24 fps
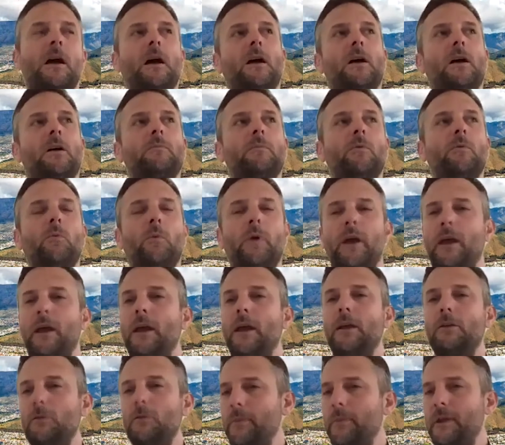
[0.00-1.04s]
where
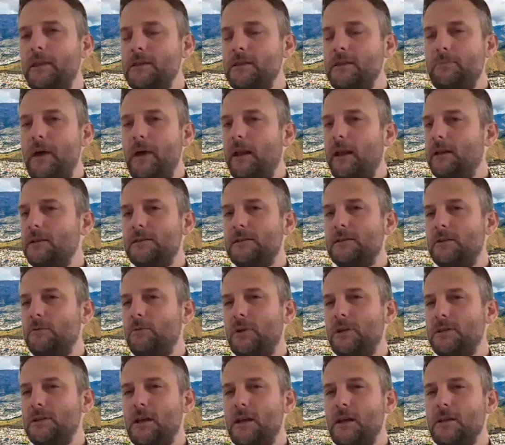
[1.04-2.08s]
it'll be this balance that we
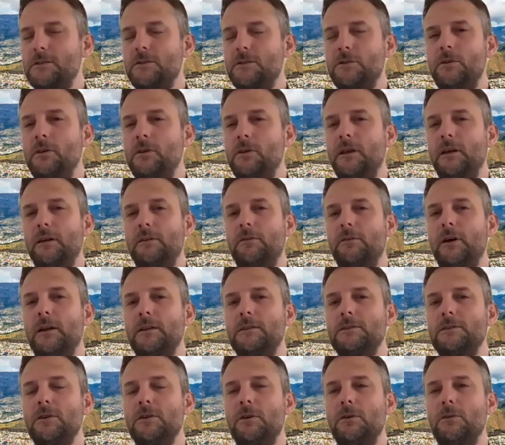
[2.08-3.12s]
discussed earlier, right?
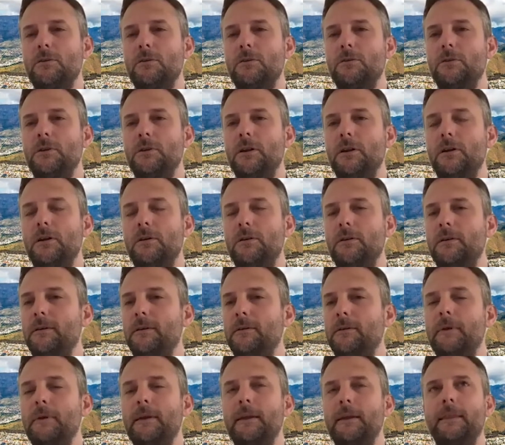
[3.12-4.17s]
So,
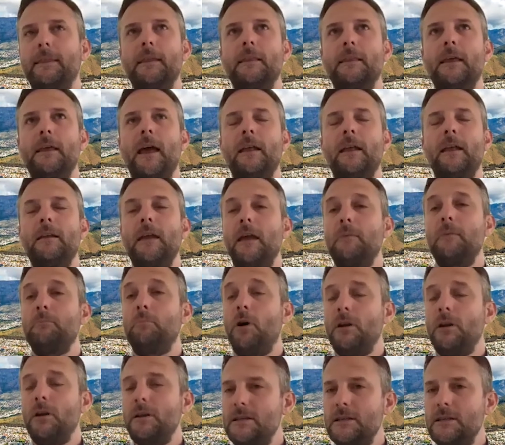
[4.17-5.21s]
and
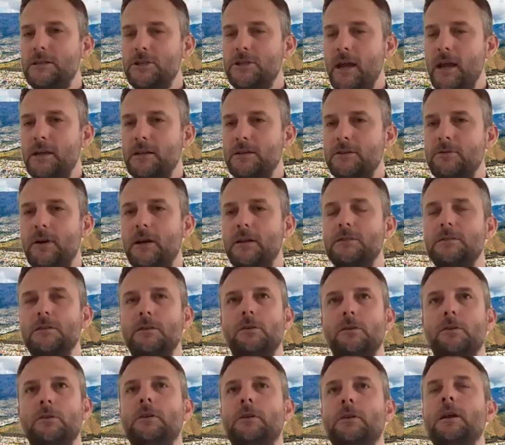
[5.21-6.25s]
policies change, right?
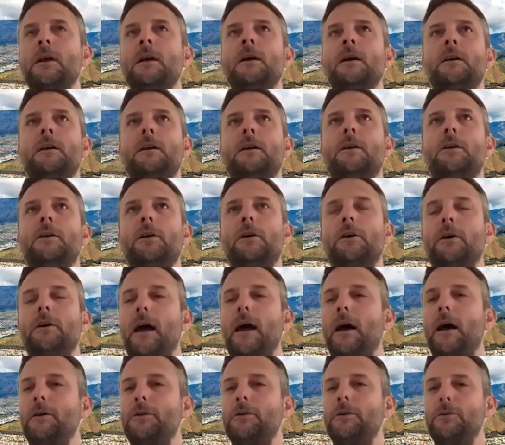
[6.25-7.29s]
So,
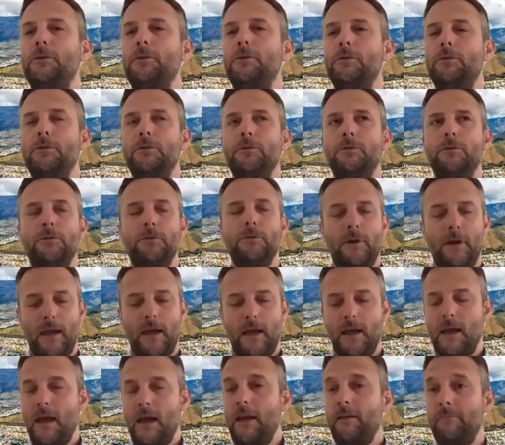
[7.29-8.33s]
how you
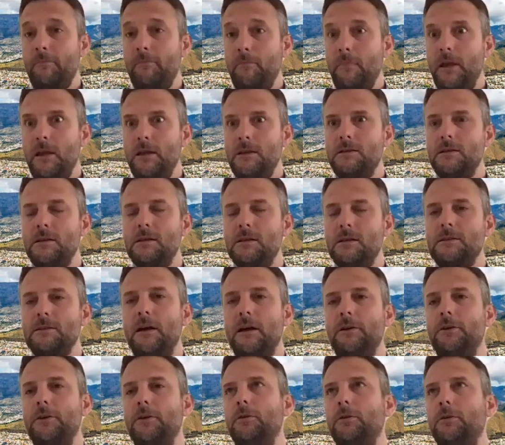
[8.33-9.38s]
have meetings,
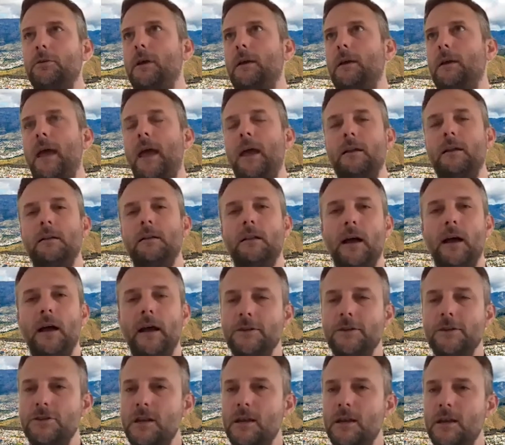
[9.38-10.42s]
how you handle
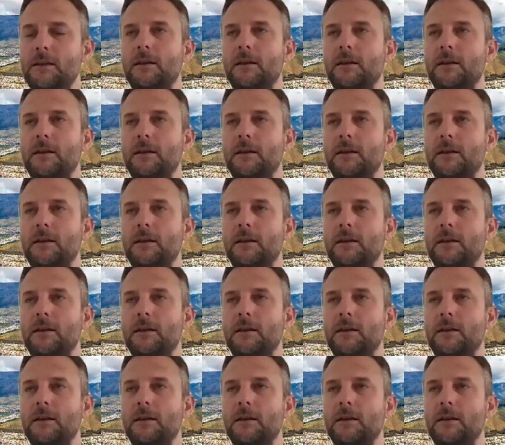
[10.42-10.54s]
hygiene,